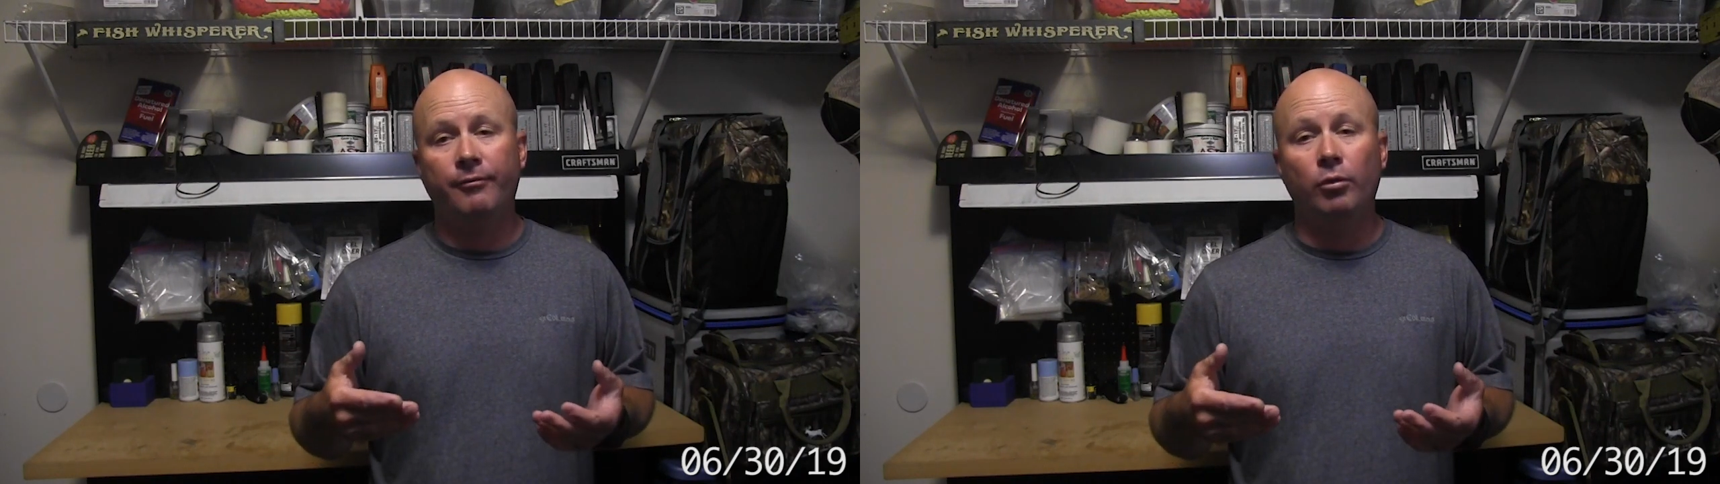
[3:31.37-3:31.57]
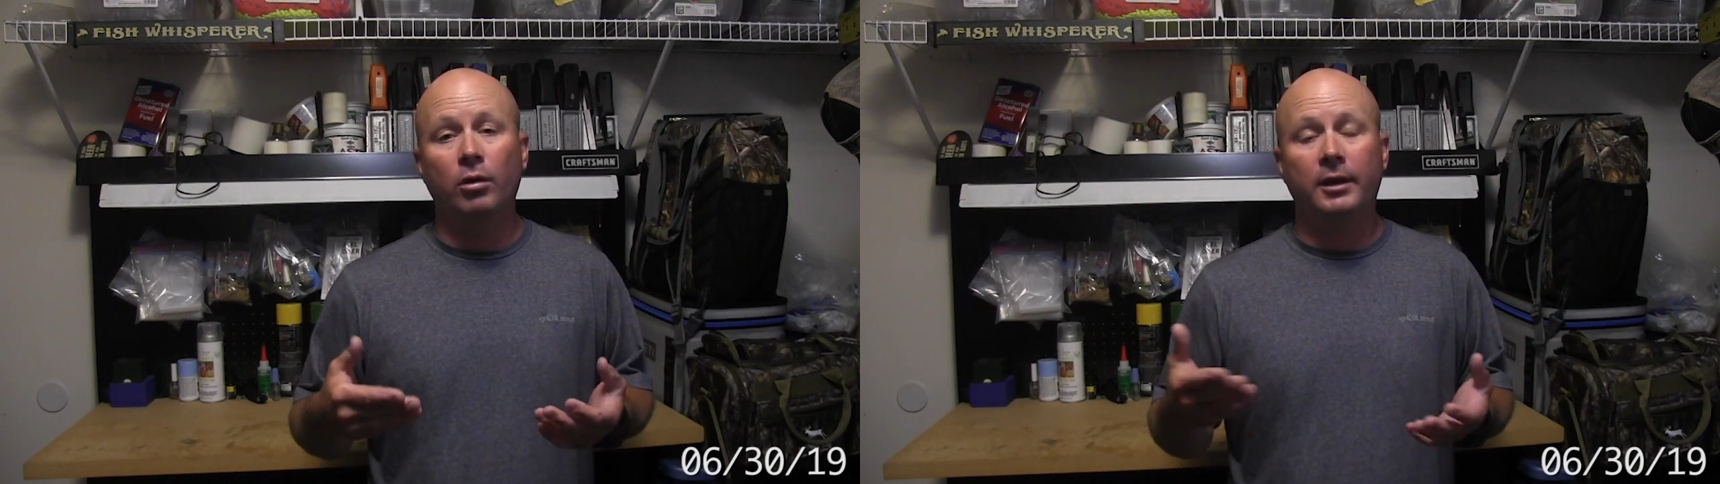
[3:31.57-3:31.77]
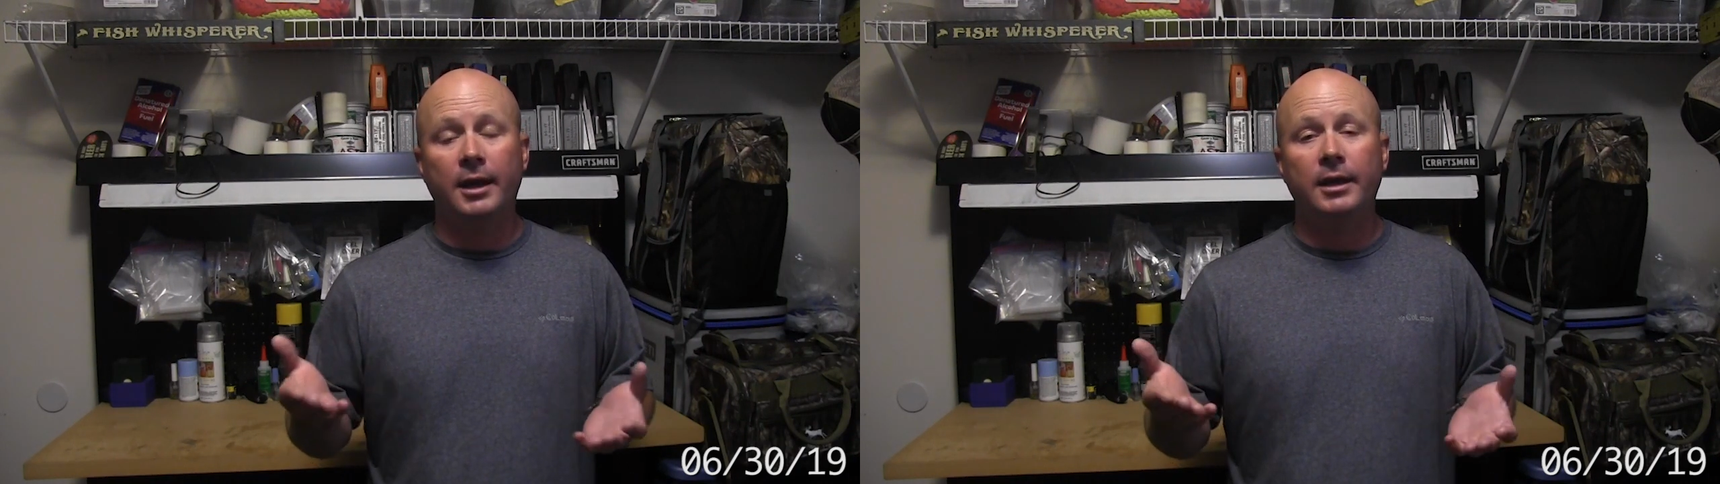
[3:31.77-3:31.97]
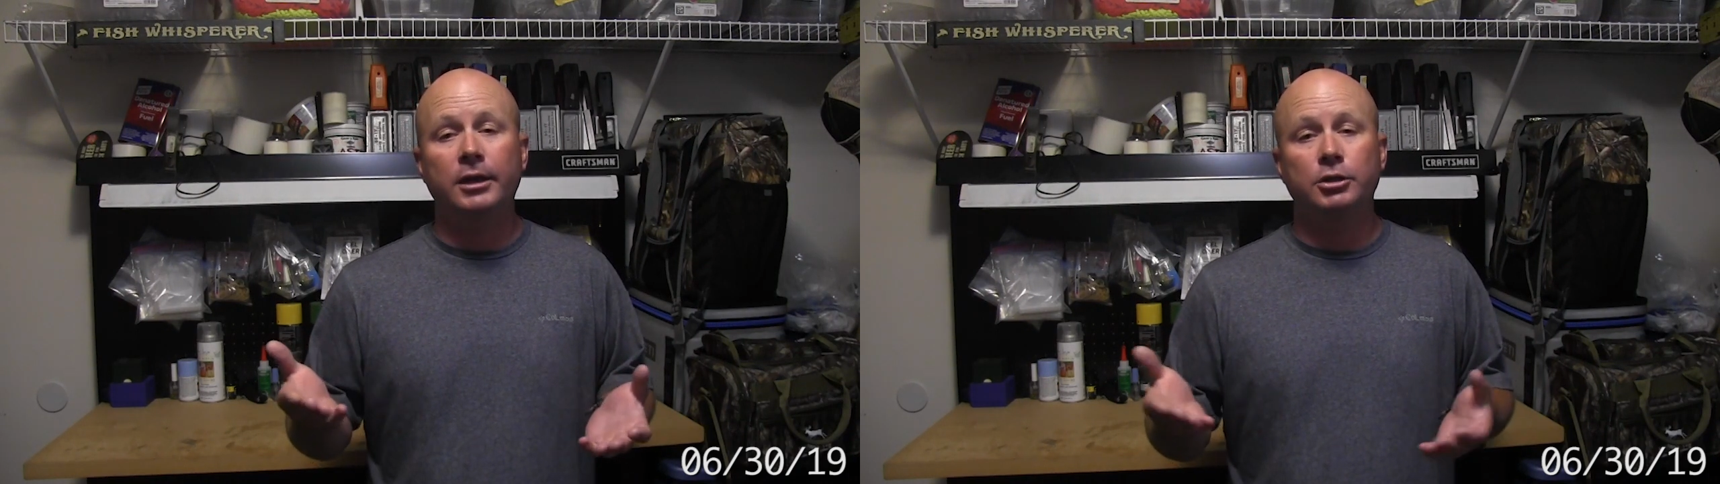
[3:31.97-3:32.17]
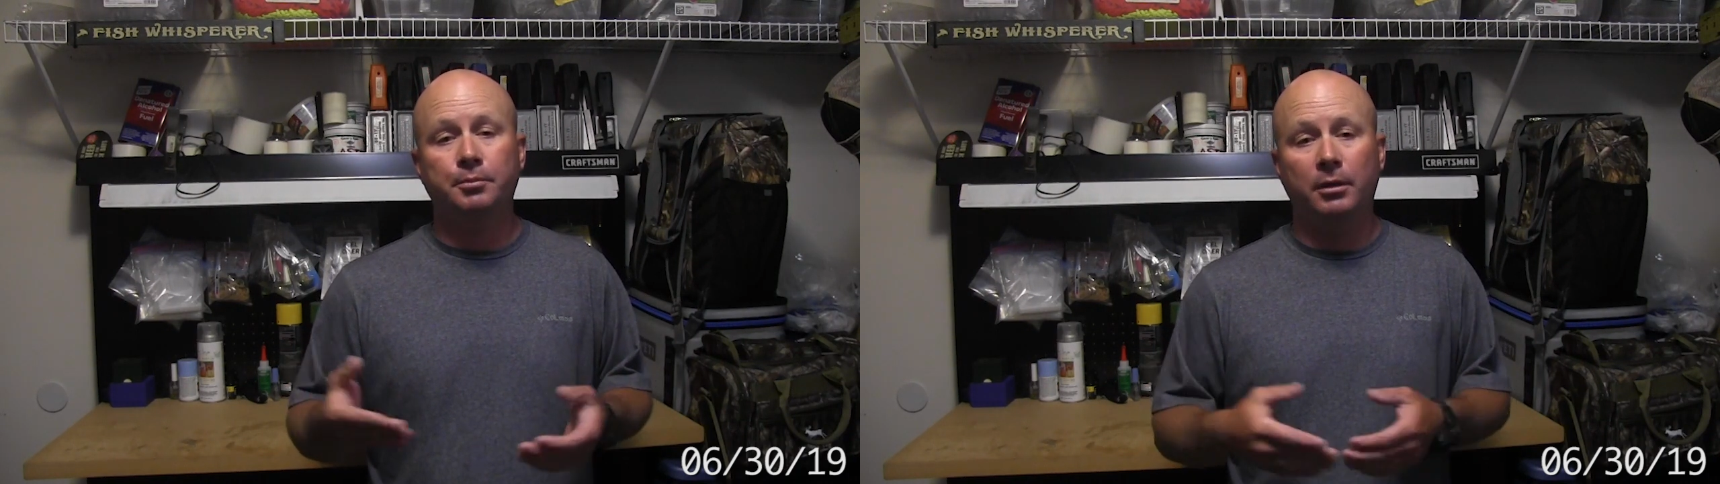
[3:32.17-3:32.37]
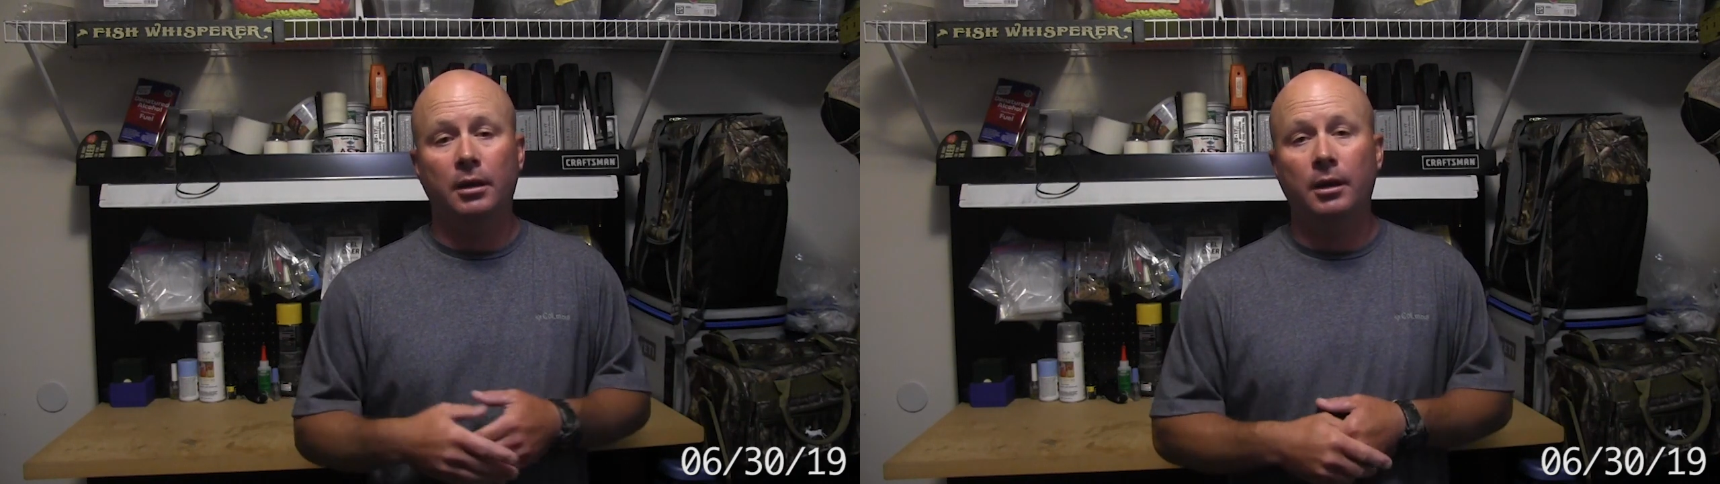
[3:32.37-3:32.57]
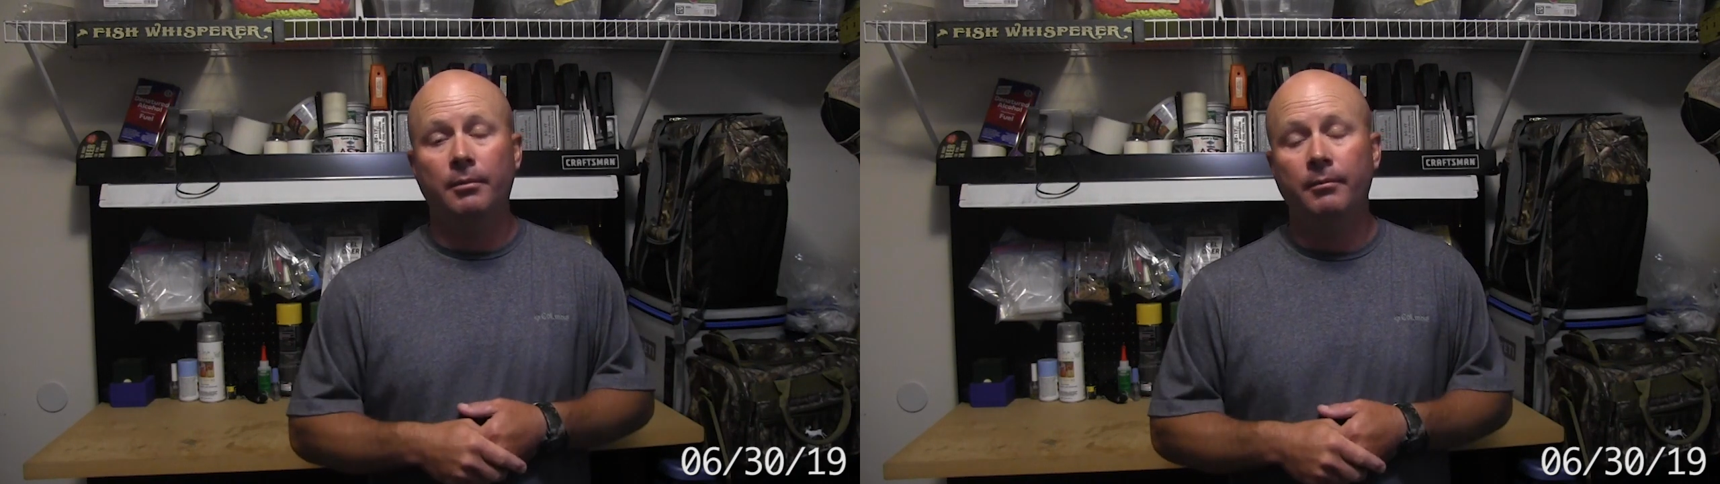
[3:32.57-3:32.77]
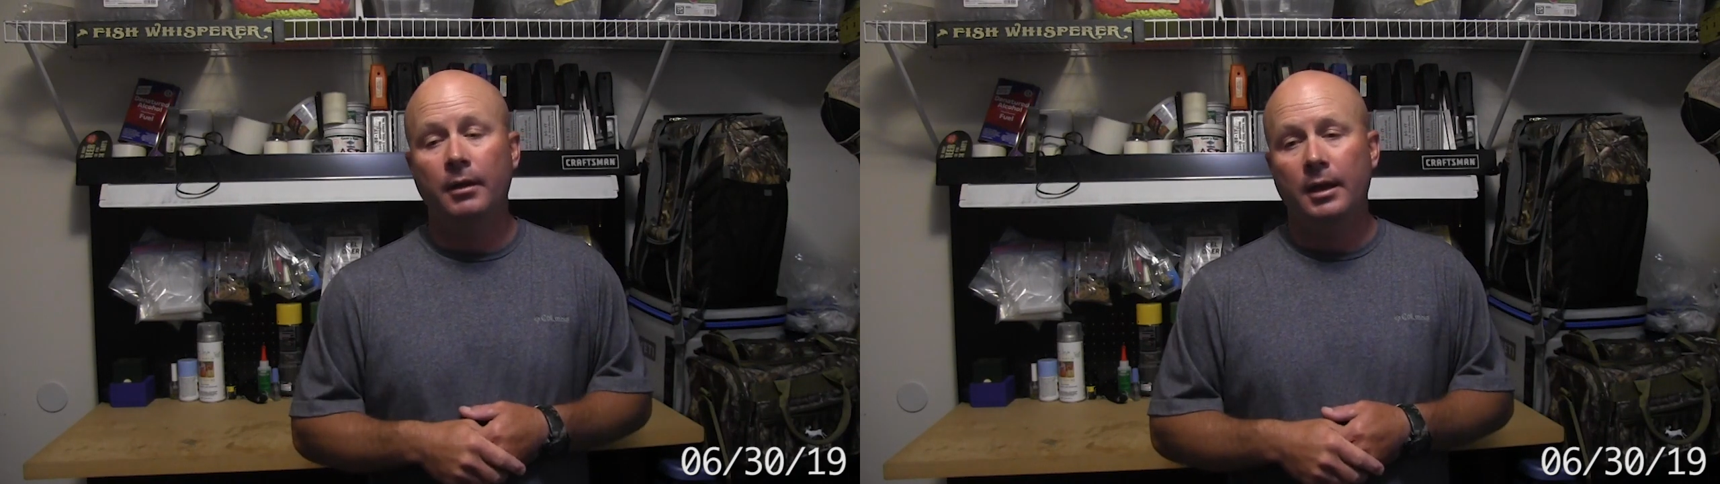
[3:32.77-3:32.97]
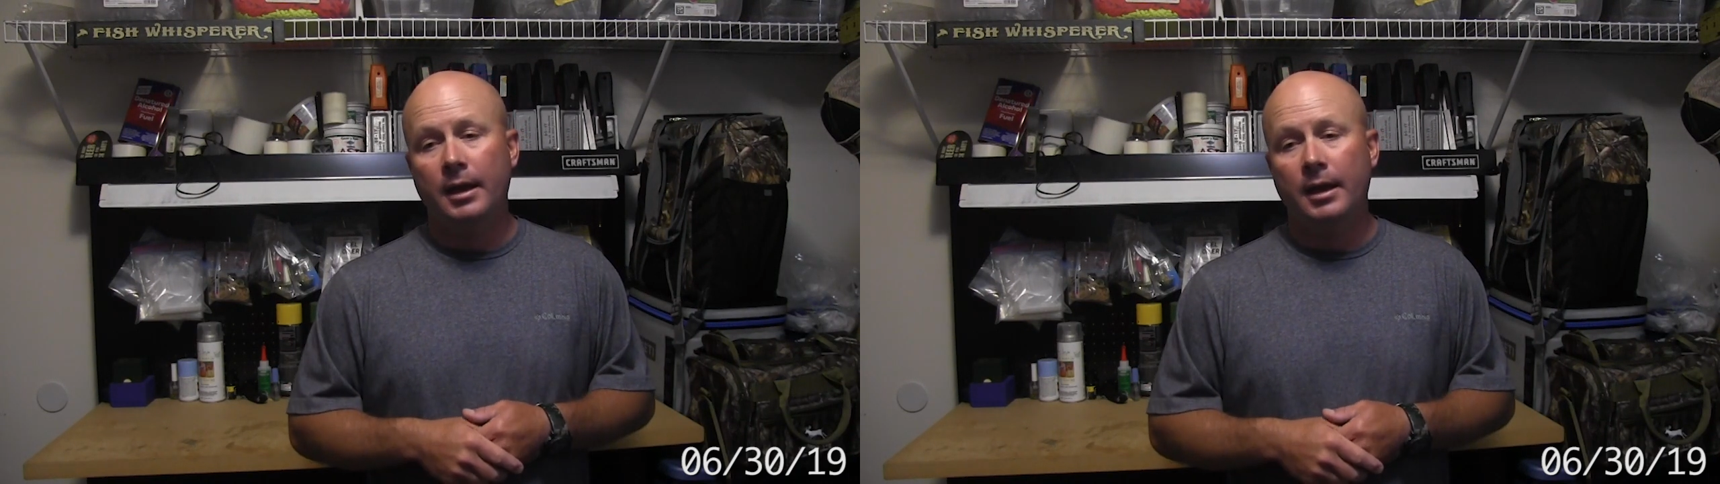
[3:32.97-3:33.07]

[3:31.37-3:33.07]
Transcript: Fork 8-inch plum,